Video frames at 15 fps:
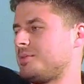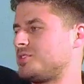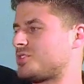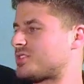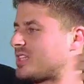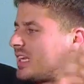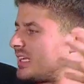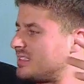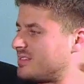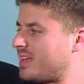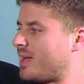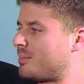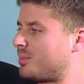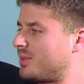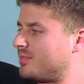maybe just an
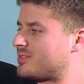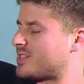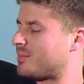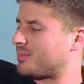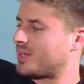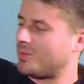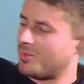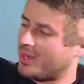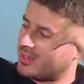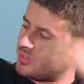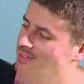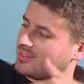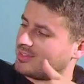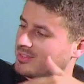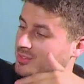example of something
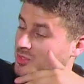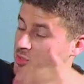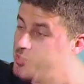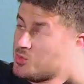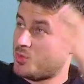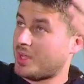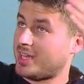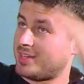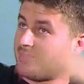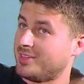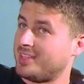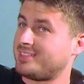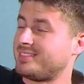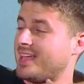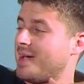where you kind of
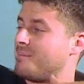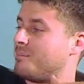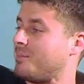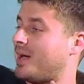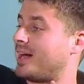hit that